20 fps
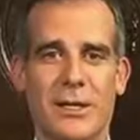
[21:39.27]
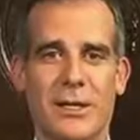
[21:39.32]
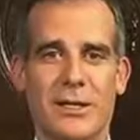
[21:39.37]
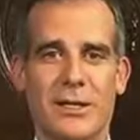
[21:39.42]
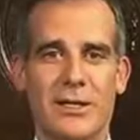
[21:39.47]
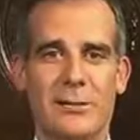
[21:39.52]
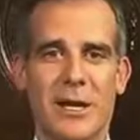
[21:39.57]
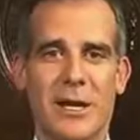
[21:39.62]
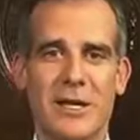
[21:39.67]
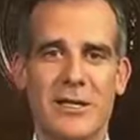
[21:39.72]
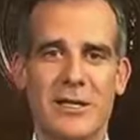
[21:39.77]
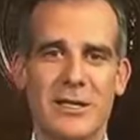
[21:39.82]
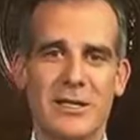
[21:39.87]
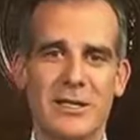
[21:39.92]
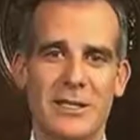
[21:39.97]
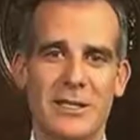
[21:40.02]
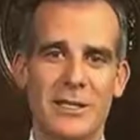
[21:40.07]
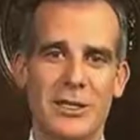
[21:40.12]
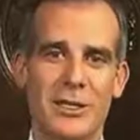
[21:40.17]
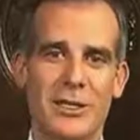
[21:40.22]
to make the
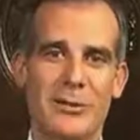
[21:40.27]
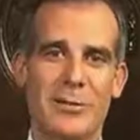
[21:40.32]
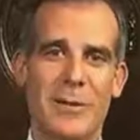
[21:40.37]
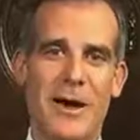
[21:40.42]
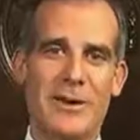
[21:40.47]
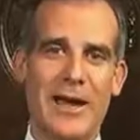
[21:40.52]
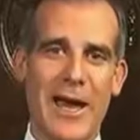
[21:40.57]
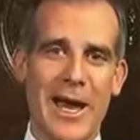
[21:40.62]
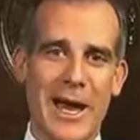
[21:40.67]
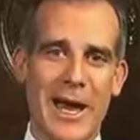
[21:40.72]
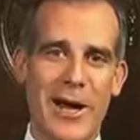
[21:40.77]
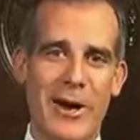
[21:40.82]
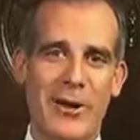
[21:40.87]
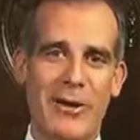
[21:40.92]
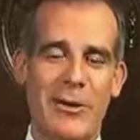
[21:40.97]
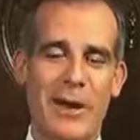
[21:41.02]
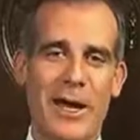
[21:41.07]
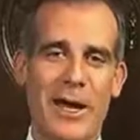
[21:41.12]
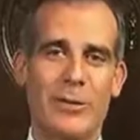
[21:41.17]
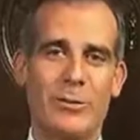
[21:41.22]
decisions about
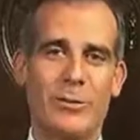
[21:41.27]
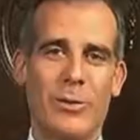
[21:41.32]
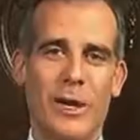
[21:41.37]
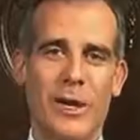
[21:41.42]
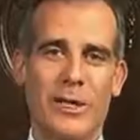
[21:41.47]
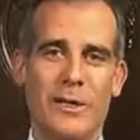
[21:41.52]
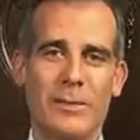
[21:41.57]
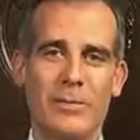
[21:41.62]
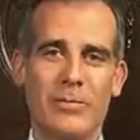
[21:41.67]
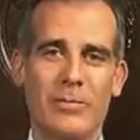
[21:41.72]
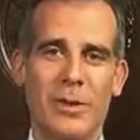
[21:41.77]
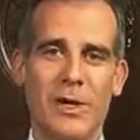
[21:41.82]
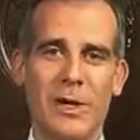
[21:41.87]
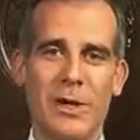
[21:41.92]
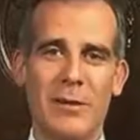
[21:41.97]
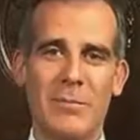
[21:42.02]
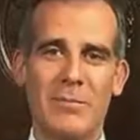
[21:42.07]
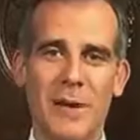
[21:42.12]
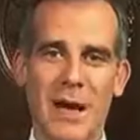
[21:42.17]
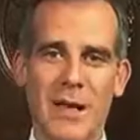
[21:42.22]
how and when,
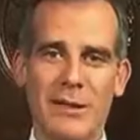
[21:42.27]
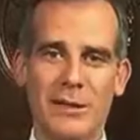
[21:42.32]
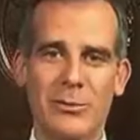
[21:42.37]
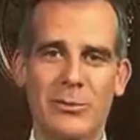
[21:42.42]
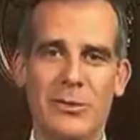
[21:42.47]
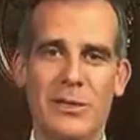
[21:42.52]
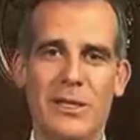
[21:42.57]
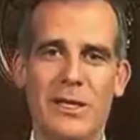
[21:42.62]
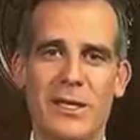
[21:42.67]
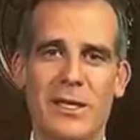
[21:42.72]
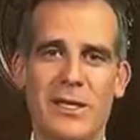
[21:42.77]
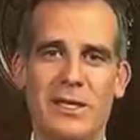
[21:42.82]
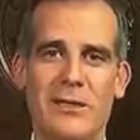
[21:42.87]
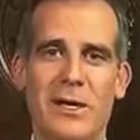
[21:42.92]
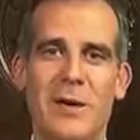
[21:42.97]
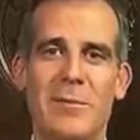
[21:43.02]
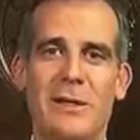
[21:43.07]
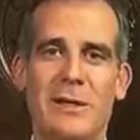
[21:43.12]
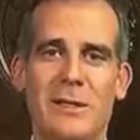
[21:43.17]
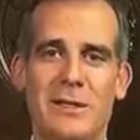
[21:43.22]
balanced with the
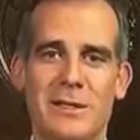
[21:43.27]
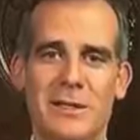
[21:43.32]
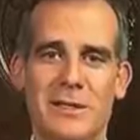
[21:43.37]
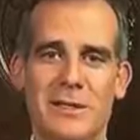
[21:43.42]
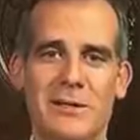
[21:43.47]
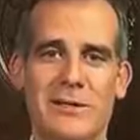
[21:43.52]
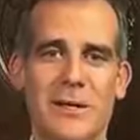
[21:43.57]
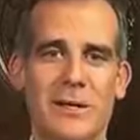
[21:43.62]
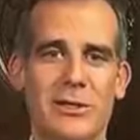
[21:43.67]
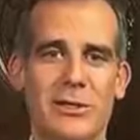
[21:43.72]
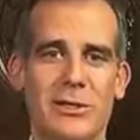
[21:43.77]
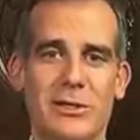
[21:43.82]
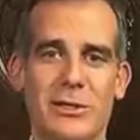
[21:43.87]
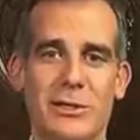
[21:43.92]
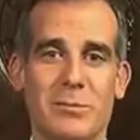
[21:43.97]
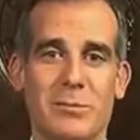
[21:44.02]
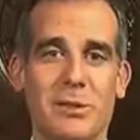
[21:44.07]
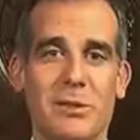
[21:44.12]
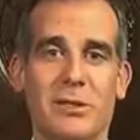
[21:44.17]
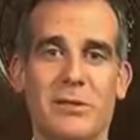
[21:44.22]
economic considerations
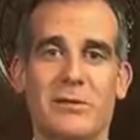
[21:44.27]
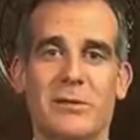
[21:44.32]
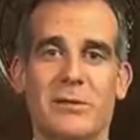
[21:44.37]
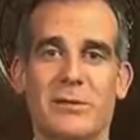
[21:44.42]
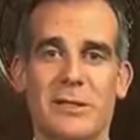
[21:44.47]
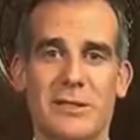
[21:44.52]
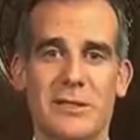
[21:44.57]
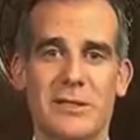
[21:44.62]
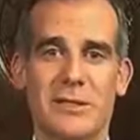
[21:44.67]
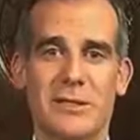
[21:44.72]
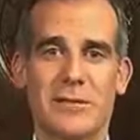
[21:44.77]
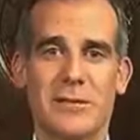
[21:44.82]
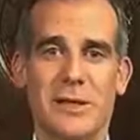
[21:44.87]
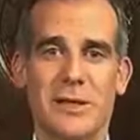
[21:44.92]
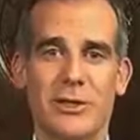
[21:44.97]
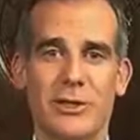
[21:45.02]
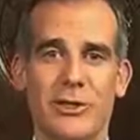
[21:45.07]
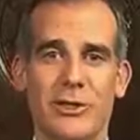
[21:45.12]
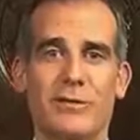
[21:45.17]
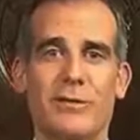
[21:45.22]
and political
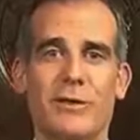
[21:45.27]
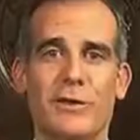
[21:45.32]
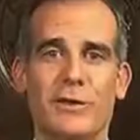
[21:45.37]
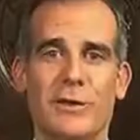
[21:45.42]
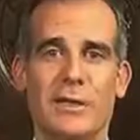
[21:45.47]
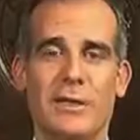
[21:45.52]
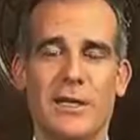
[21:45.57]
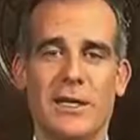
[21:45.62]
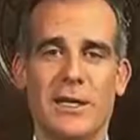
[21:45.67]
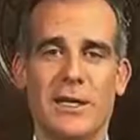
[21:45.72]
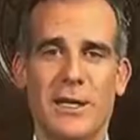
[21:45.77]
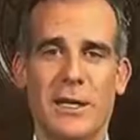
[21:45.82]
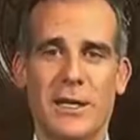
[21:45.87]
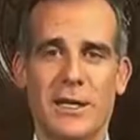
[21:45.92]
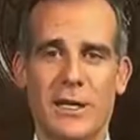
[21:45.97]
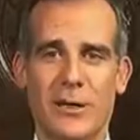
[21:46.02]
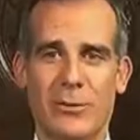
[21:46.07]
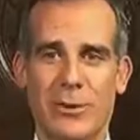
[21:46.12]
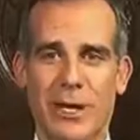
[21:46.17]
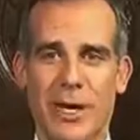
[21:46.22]
considerations of unity
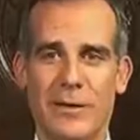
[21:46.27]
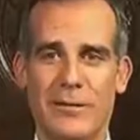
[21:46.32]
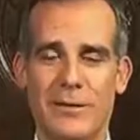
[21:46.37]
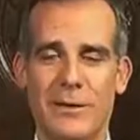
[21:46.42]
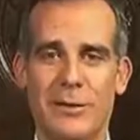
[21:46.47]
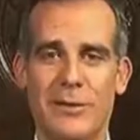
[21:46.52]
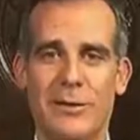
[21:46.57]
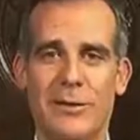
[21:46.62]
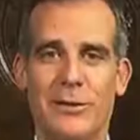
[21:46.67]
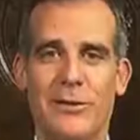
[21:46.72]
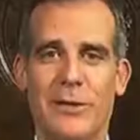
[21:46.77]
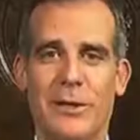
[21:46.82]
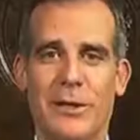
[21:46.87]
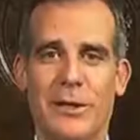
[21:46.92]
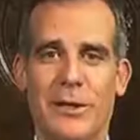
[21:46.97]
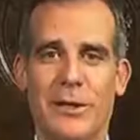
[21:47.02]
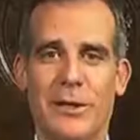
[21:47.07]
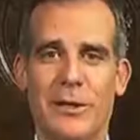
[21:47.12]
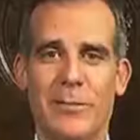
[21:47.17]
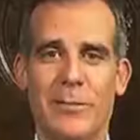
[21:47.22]
that we have to do.
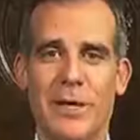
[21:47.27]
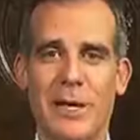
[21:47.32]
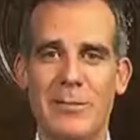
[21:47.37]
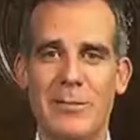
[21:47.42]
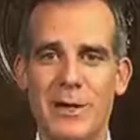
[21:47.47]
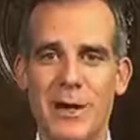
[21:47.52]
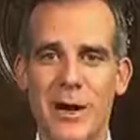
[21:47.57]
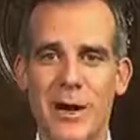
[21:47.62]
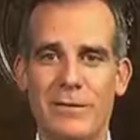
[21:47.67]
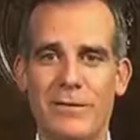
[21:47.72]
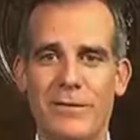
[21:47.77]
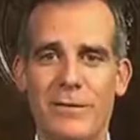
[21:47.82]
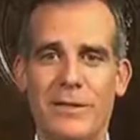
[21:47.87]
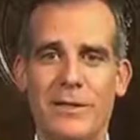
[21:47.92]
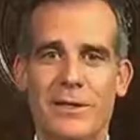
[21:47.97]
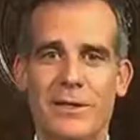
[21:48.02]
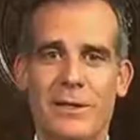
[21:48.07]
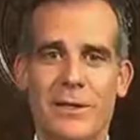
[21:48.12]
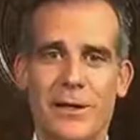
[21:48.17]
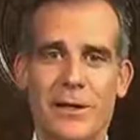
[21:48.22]
But I'm
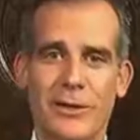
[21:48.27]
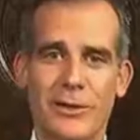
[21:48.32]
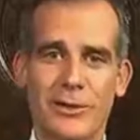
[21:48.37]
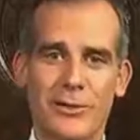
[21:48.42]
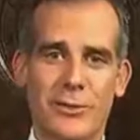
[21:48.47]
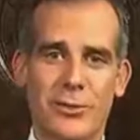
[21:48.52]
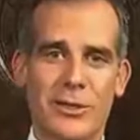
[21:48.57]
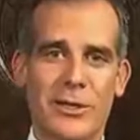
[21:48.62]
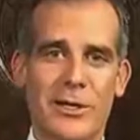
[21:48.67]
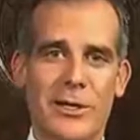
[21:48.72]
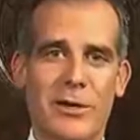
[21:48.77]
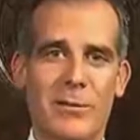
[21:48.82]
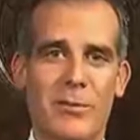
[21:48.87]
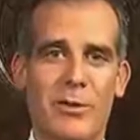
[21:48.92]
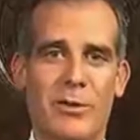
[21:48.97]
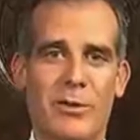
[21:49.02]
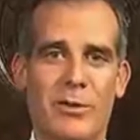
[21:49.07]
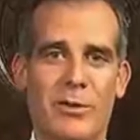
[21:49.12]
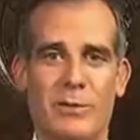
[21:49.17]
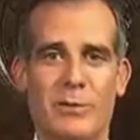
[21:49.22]
confident that our extraordinary
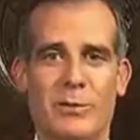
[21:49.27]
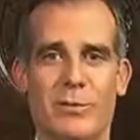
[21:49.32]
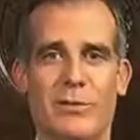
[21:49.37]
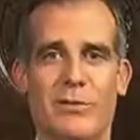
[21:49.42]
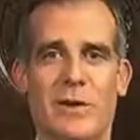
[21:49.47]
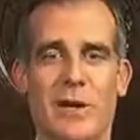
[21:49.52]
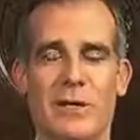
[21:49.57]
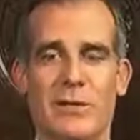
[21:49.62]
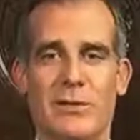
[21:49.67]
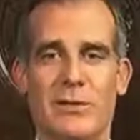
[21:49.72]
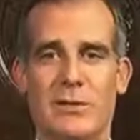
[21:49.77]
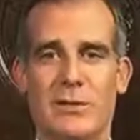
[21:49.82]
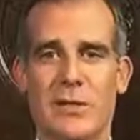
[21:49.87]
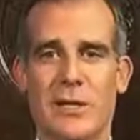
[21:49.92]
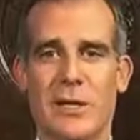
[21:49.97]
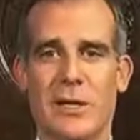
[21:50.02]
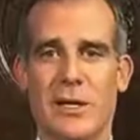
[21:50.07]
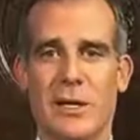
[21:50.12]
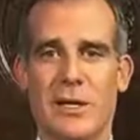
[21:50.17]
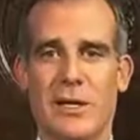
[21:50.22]
Board of Supervisors,
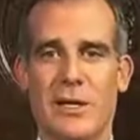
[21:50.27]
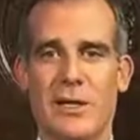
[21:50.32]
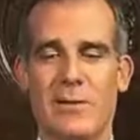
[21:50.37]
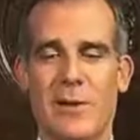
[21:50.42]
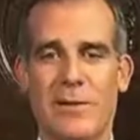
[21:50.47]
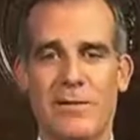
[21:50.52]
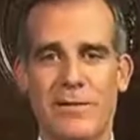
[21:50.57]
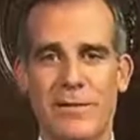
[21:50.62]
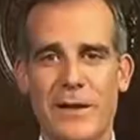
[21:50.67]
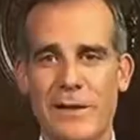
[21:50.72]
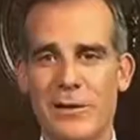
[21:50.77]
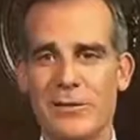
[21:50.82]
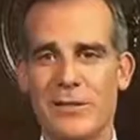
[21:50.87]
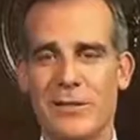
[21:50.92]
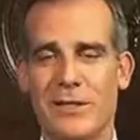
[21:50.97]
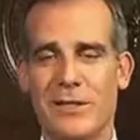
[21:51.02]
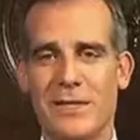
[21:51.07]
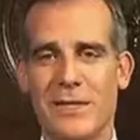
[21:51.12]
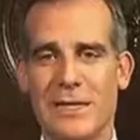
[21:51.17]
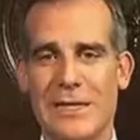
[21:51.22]
that my fellow
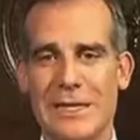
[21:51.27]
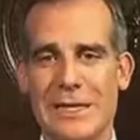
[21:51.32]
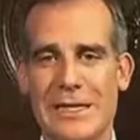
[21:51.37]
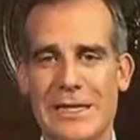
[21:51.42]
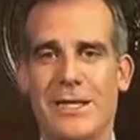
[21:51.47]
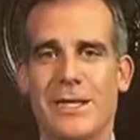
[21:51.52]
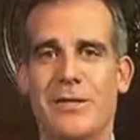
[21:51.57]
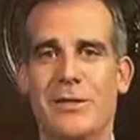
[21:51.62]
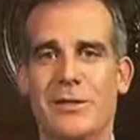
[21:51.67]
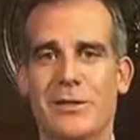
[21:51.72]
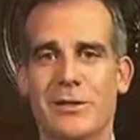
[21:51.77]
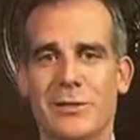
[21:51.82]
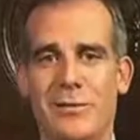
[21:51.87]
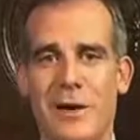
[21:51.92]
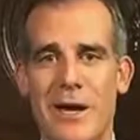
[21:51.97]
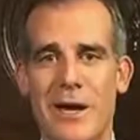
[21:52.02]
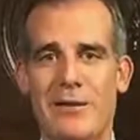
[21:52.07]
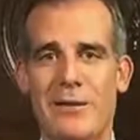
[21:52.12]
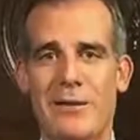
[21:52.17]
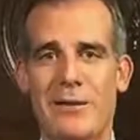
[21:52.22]
city leaders
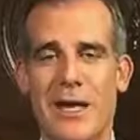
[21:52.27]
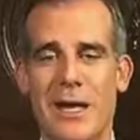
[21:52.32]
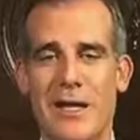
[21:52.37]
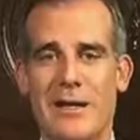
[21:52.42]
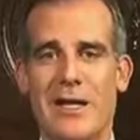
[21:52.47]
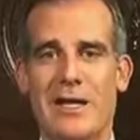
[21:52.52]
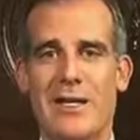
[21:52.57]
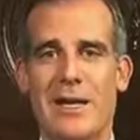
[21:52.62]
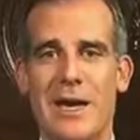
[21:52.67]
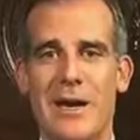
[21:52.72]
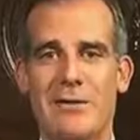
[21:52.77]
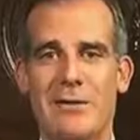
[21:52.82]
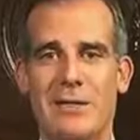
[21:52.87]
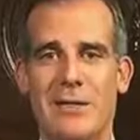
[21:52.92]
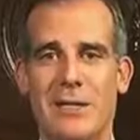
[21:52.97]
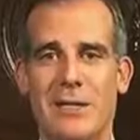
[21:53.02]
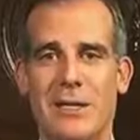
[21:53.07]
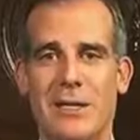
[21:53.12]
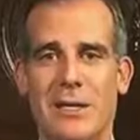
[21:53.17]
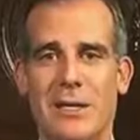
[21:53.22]
around LA
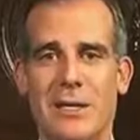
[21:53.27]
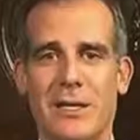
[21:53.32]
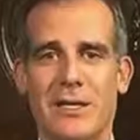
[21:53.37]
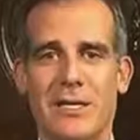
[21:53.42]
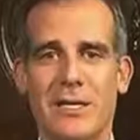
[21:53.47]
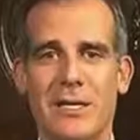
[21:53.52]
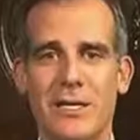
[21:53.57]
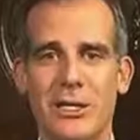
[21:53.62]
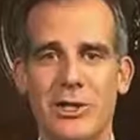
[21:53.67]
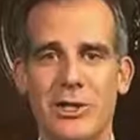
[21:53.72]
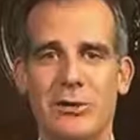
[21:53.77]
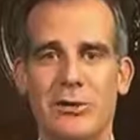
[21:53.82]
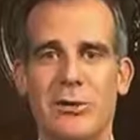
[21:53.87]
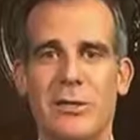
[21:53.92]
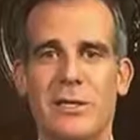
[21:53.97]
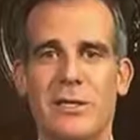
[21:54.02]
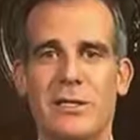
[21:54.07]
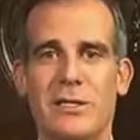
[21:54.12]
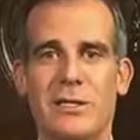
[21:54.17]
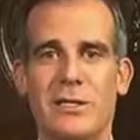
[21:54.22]
County can do
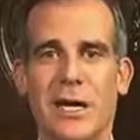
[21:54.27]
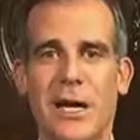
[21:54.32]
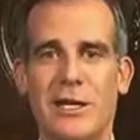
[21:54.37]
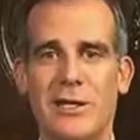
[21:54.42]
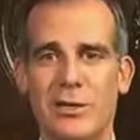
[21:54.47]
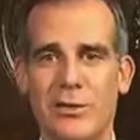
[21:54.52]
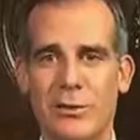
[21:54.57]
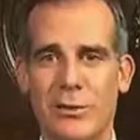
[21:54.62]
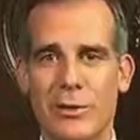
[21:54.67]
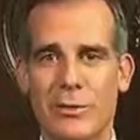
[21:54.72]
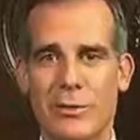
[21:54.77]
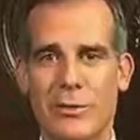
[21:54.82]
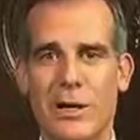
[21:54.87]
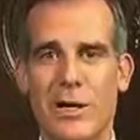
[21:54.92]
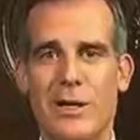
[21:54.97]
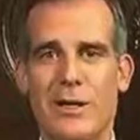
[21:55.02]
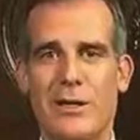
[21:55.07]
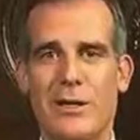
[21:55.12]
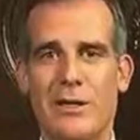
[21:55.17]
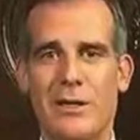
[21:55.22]
this and do it
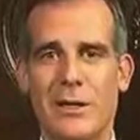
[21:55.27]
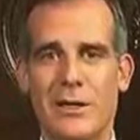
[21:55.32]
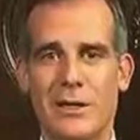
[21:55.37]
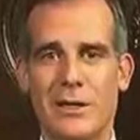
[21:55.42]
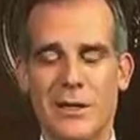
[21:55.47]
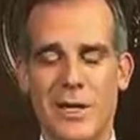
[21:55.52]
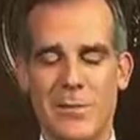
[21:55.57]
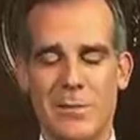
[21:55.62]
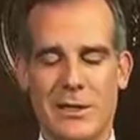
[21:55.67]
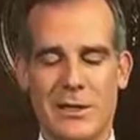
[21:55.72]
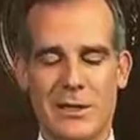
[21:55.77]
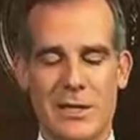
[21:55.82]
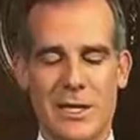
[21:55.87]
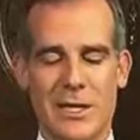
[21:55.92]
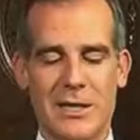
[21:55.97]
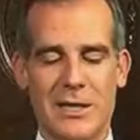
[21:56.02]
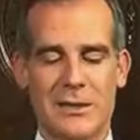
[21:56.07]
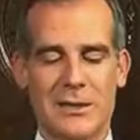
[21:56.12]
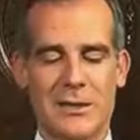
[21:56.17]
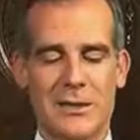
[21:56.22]
well in the coming
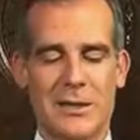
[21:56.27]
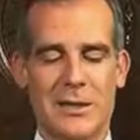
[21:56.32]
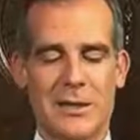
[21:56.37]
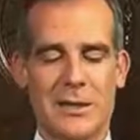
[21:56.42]
days.